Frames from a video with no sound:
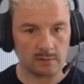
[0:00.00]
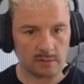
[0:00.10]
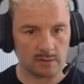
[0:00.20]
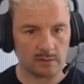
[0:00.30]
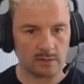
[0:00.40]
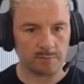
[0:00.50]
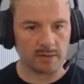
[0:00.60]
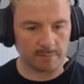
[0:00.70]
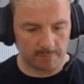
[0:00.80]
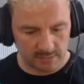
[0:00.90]

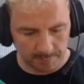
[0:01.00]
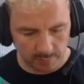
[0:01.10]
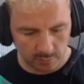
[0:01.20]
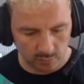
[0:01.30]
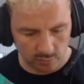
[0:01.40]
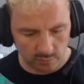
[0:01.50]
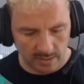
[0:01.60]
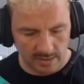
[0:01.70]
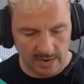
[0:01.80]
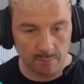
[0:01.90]
Bring up the depot,
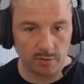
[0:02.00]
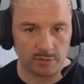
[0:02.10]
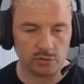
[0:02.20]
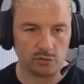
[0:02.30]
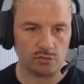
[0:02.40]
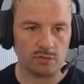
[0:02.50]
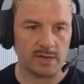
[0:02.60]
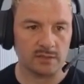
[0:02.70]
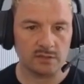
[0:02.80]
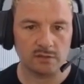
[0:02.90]
and now we've got the two
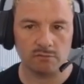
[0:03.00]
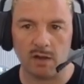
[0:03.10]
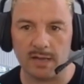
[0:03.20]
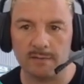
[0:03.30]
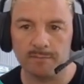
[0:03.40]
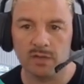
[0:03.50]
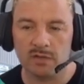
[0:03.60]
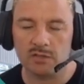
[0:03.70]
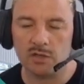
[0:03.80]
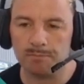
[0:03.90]
trains. Right.
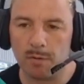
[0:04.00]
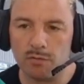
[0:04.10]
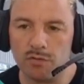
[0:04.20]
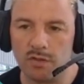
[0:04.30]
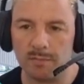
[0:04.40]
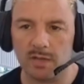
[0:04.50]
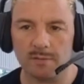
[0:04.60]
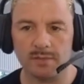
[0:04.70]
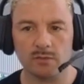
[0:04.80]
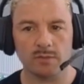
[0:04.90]
So both of them are going
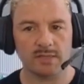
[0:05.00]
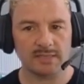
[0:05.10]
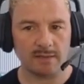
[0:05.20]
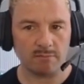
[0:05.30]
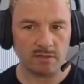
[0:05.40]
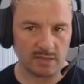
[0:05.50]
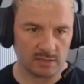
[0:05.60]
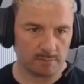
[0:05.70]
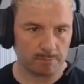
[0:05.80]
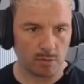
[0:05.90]
to be doing the same thing.
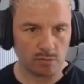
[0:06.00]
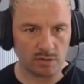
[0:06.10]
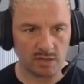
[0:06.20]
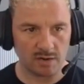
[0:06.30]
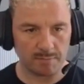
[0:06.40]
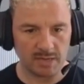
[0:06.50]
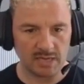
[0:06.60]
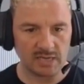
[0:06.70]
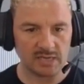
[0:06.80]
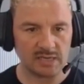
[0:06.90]
So both are going to
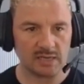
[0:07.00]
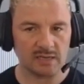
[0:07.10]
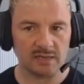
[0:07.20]
be...